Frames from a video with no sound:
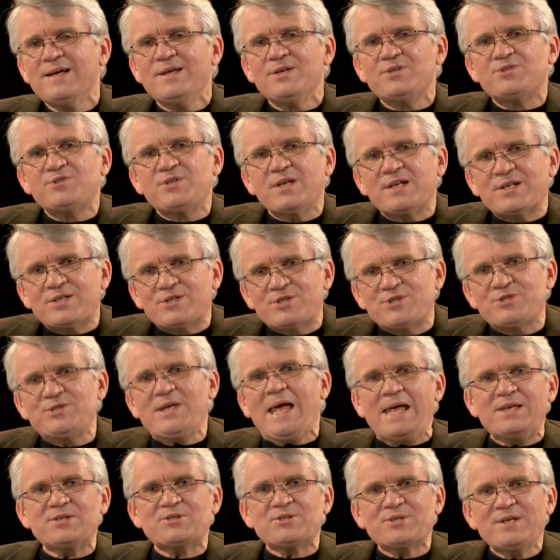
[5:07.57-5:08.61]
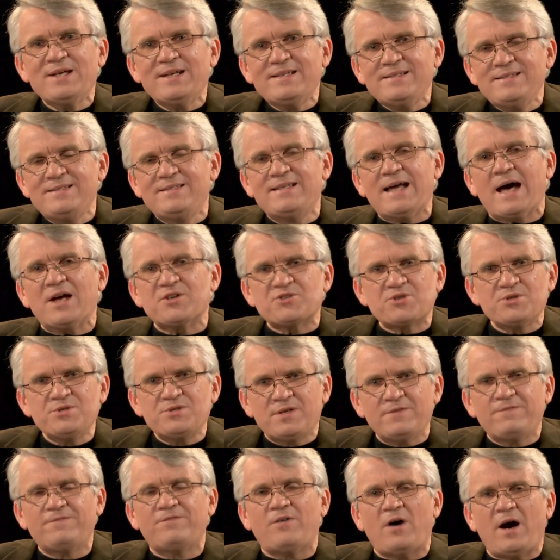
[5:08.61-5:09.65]
Success doesn't
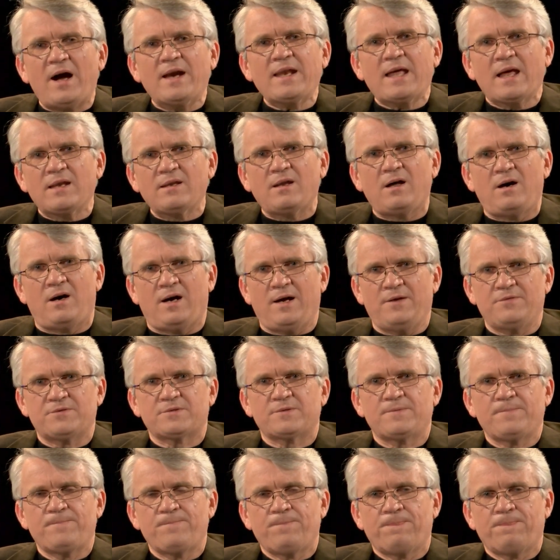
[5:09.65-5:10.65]
define our lives.